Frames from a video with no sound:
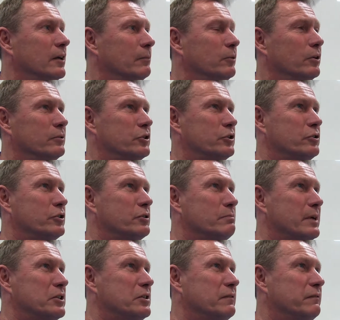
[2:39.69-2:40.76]
not such a
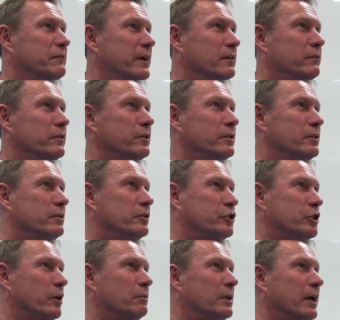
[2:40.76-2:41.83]
massive fan of the
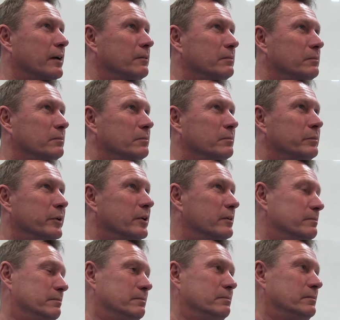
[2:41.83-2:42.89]
showdown, but
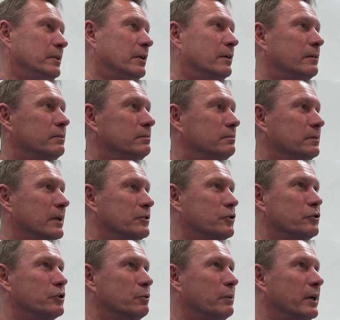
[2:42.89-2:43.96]
you know, that's
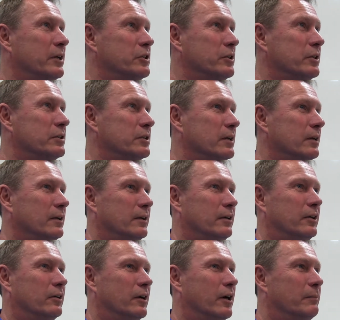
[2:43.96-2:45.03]
just the way it is.
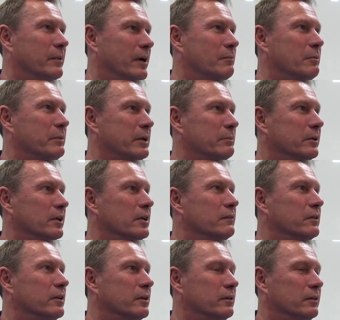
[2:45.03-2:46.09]
You know, I'm a big
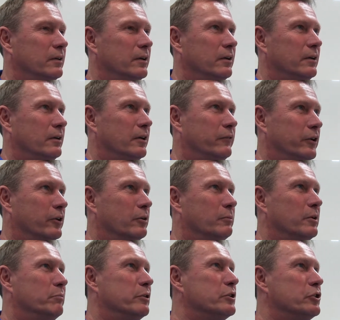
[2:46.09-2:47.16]
believer that if you're going to
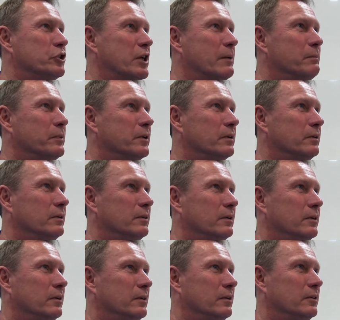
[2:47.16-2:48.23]
be a British champion,
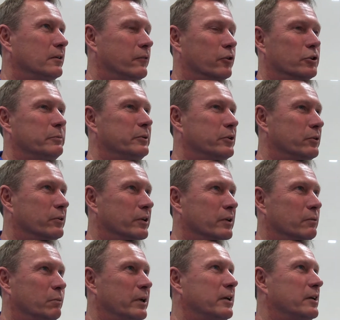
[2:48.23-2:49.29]
you've got to be doing
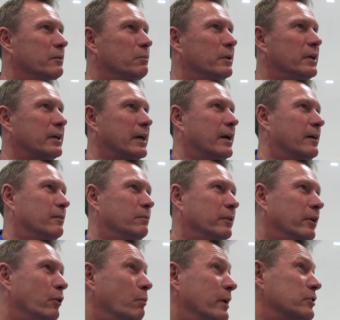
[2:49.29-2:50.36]
it week in, week out, you
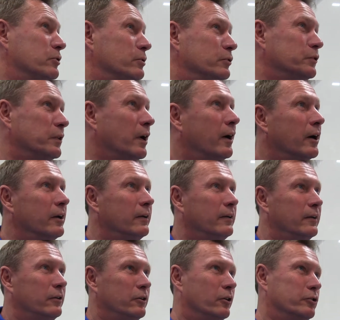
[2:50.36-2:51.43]
know, wet or dry,
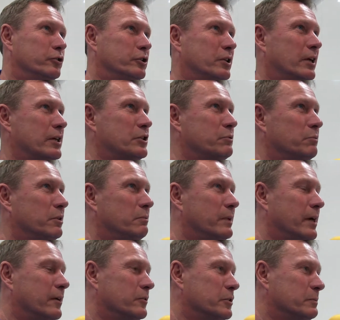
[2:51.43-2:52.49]
not just the last 3
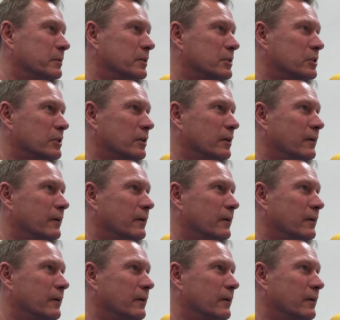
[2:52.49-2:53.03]
rounds. But